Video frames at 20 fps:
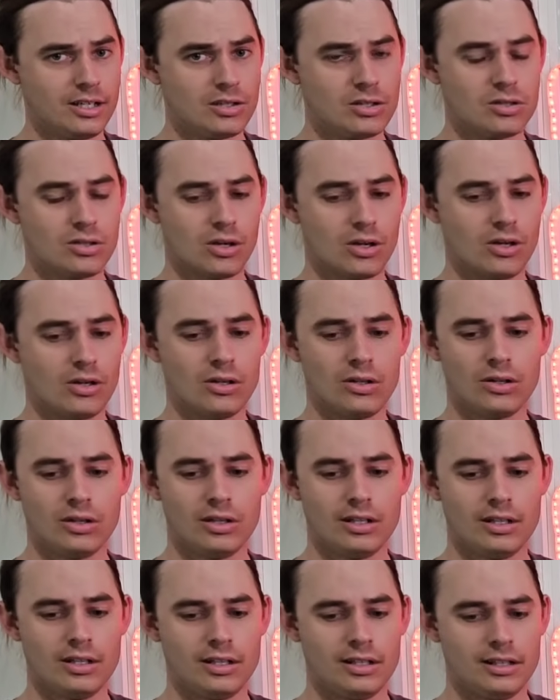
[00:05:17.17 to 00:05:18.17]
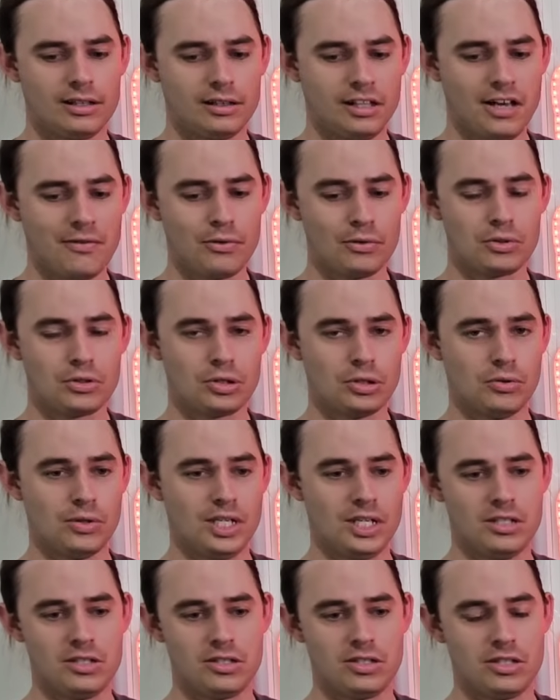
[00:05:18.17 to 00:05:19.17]
So level 2
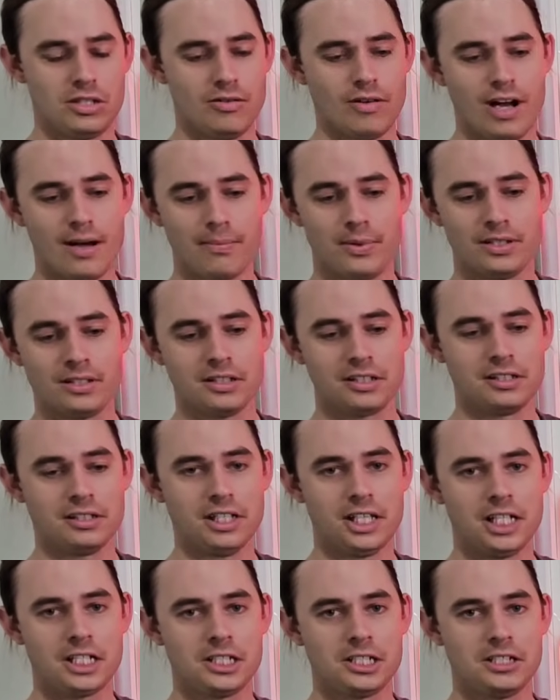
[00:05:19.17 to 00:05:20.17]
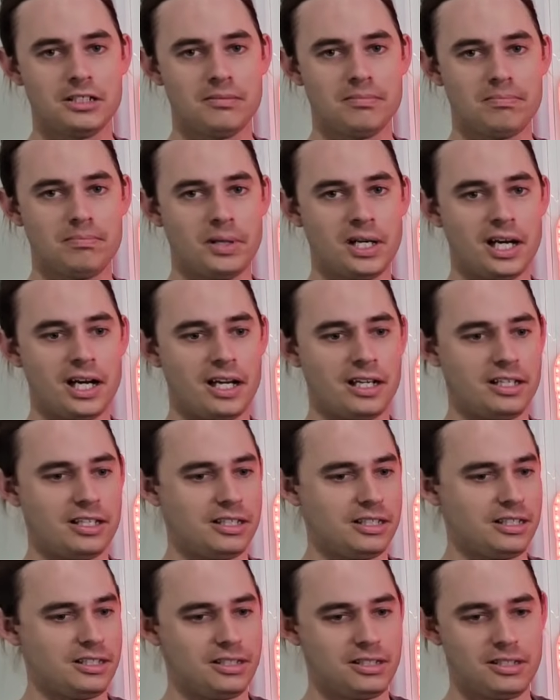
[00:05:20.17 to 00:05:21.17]
is you're upping the collection, but
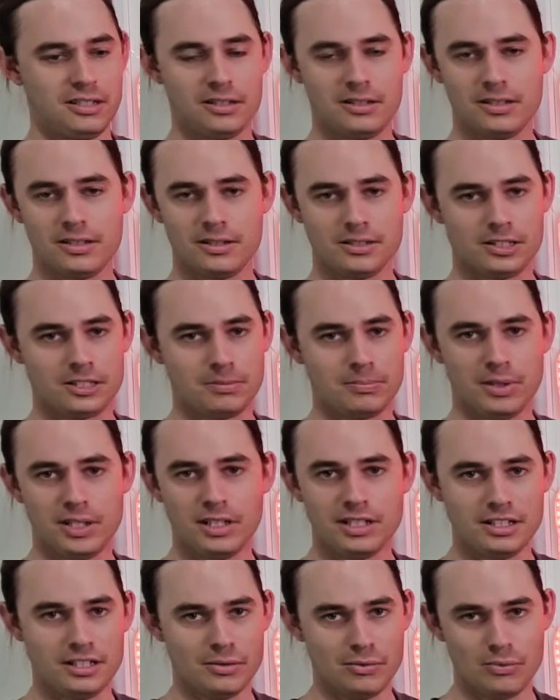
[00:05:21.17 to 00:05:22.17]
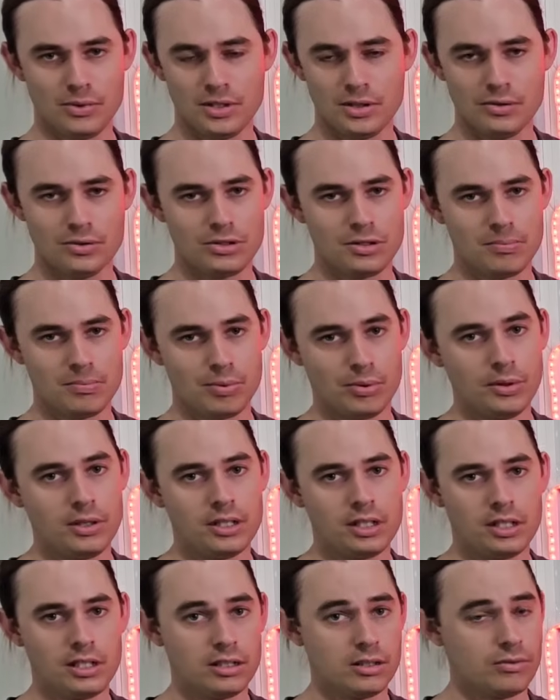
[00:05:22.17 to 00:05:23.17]
you're spinning your wheels. You're
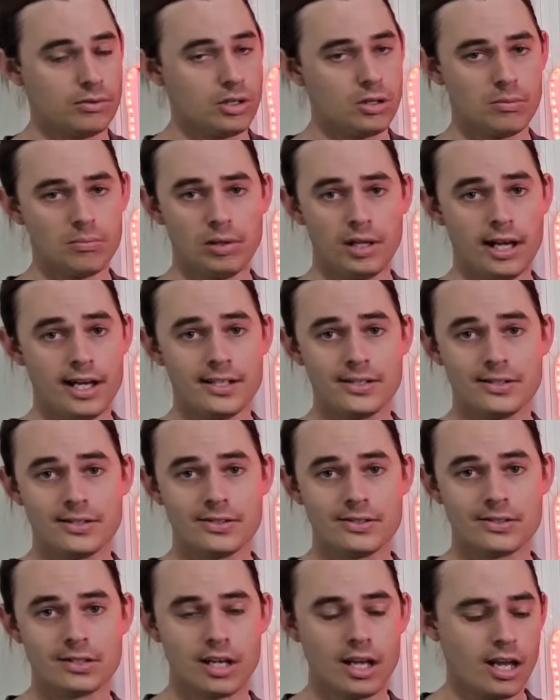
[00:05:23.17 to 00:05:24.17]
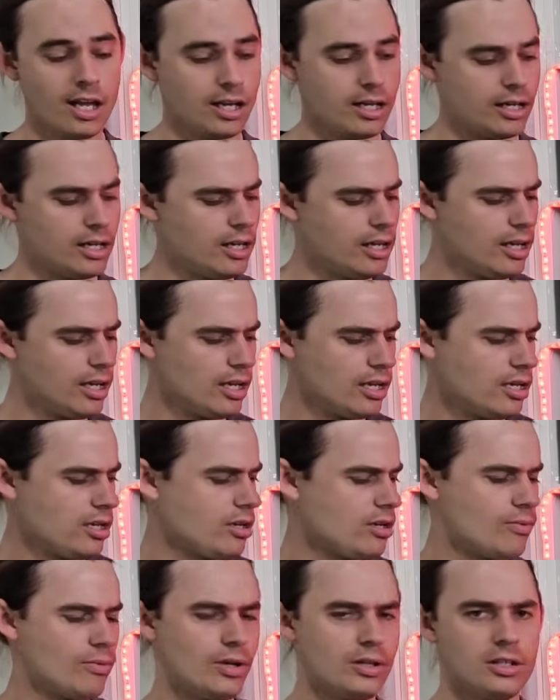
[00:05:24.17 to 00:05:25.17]
putting it in the wrong places. And you
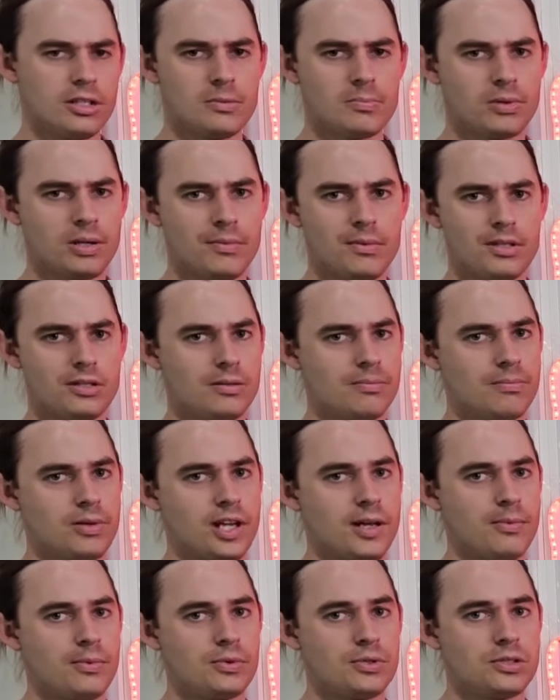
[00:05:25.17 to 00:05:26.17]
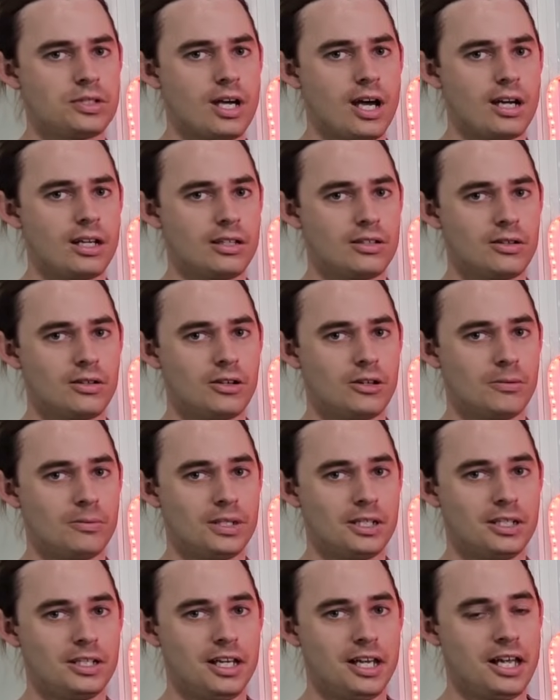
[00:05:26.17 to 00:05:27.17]
know what? There's probably some people starting the
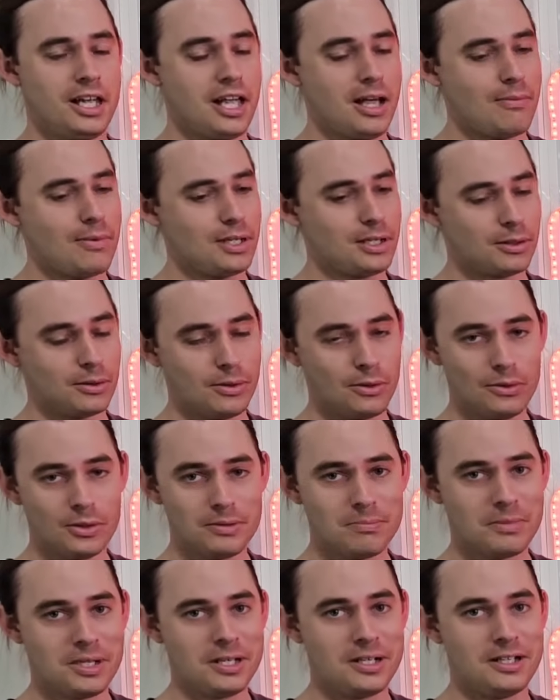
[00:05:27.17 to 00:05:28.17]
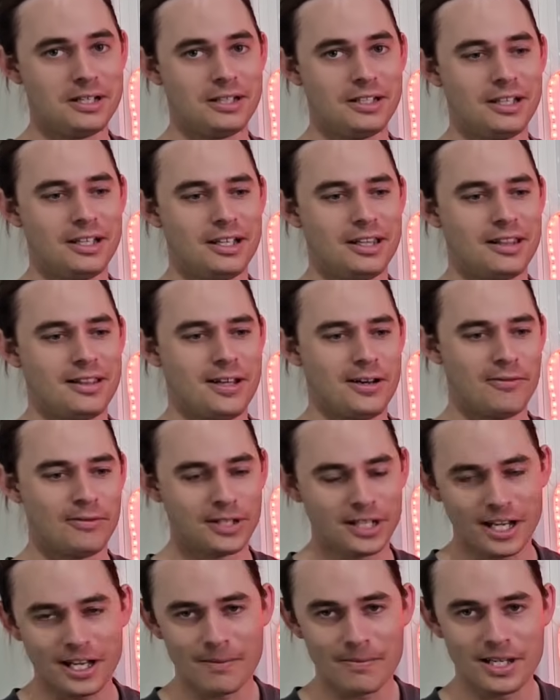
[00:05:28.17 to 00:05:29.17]
hobby, and we can all admit it, that
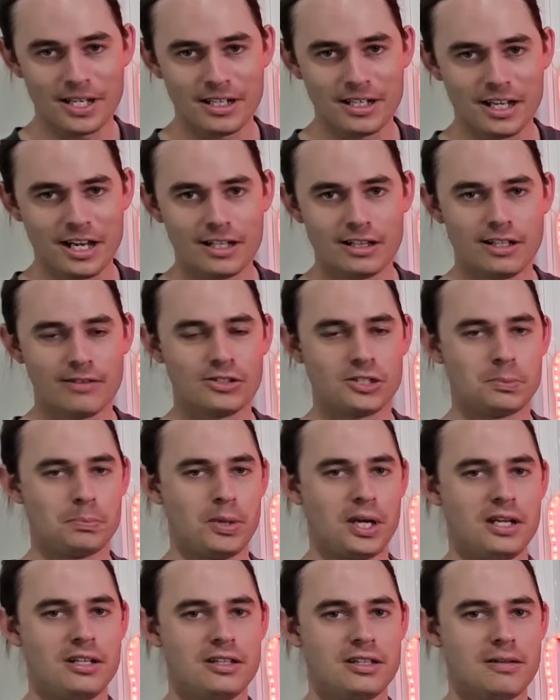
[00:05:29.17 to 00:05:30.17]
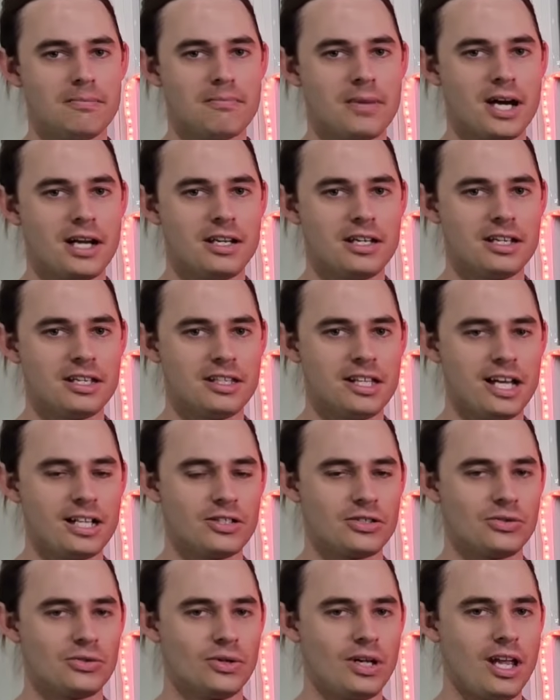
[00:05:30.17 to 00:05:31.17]
have come in and they've spent the money in
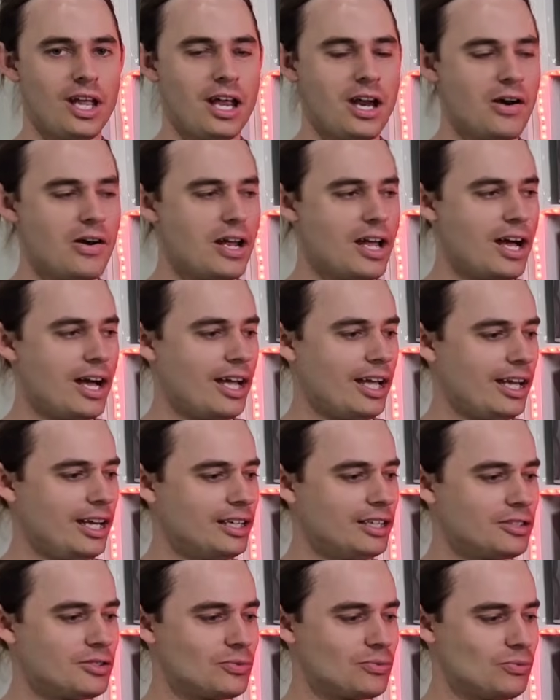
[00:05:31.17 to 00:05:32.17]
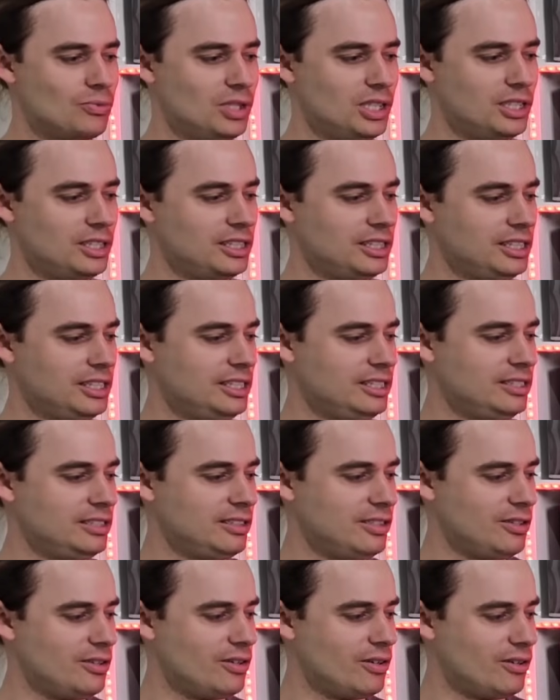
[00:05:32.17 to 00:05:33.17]
that sort of area and it's really
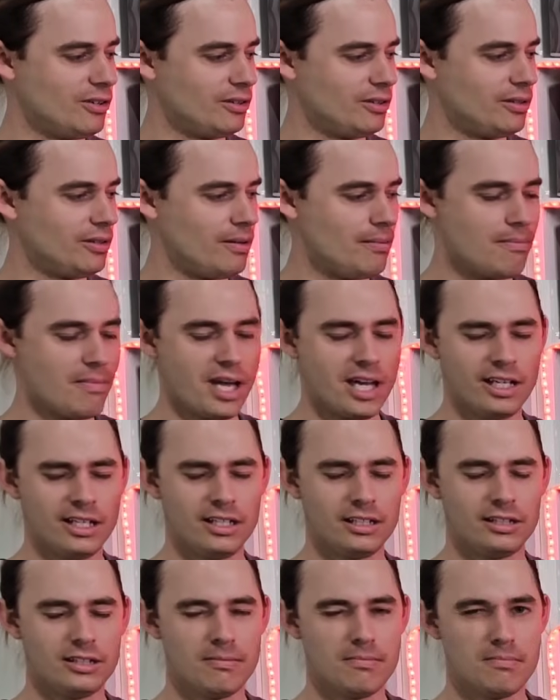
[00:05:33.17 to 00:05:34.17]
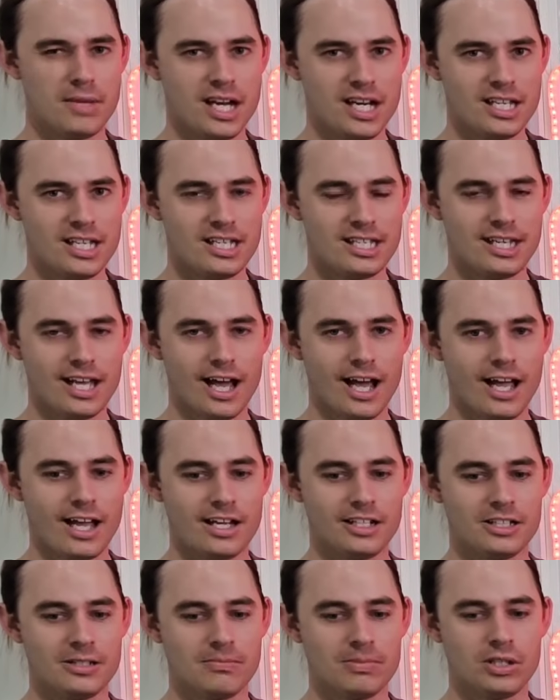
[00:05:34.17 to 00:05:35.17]
not making them many
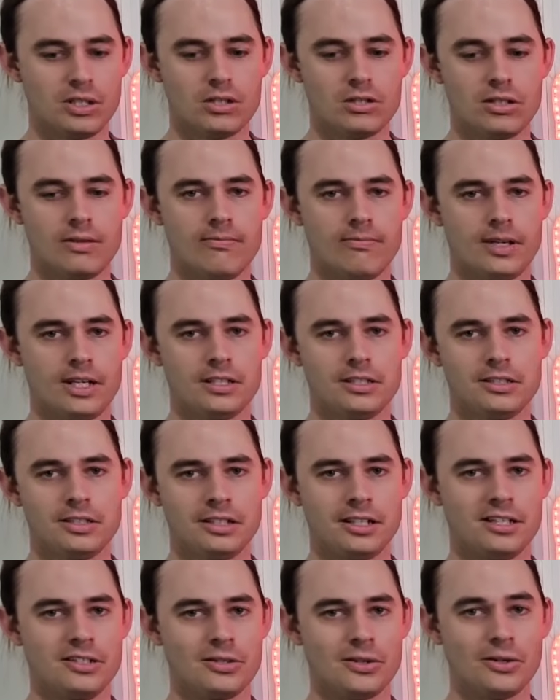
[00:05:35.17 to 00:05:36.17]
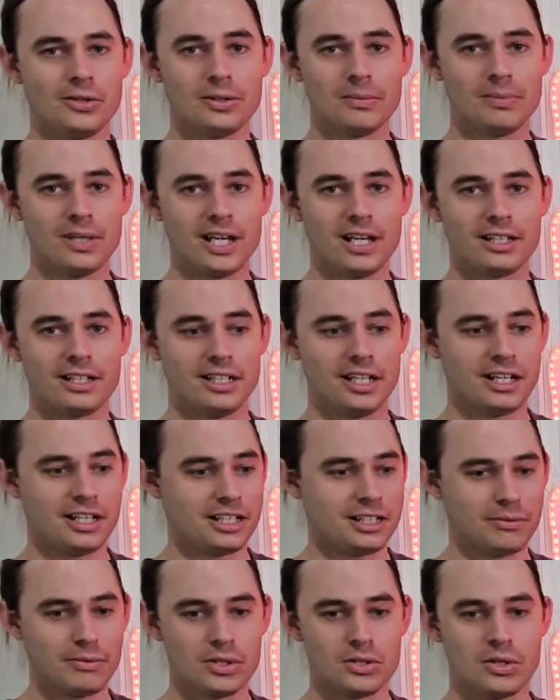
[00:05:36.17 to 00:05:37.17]
gains, because investing is all about
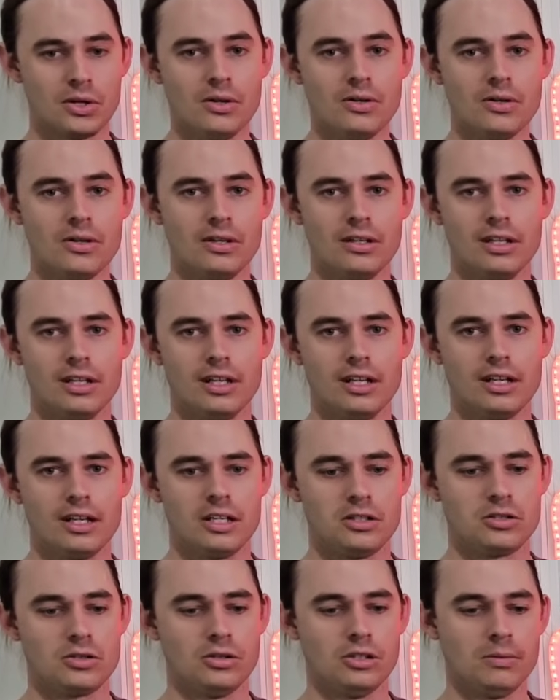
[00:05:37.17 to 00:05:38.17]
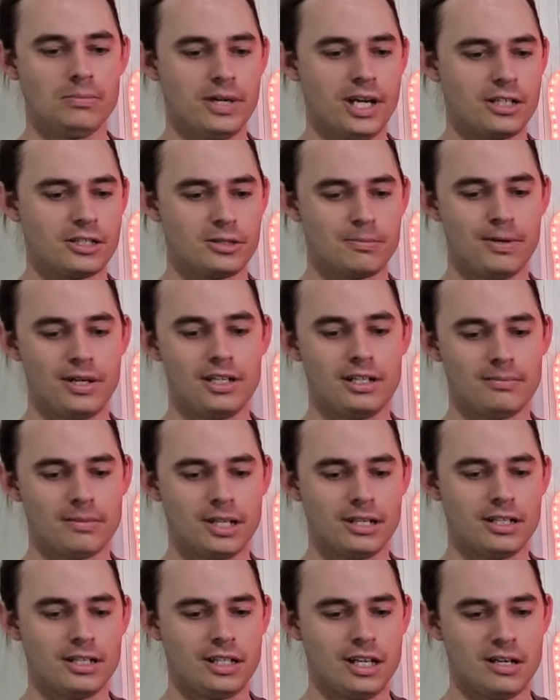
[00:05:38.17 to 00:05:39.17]
getting a return. It's all about spending
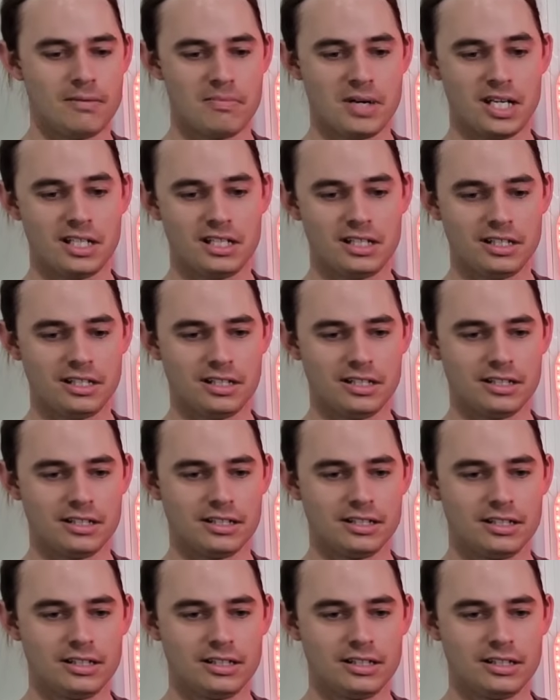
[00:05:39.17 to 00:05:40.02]
money and making it.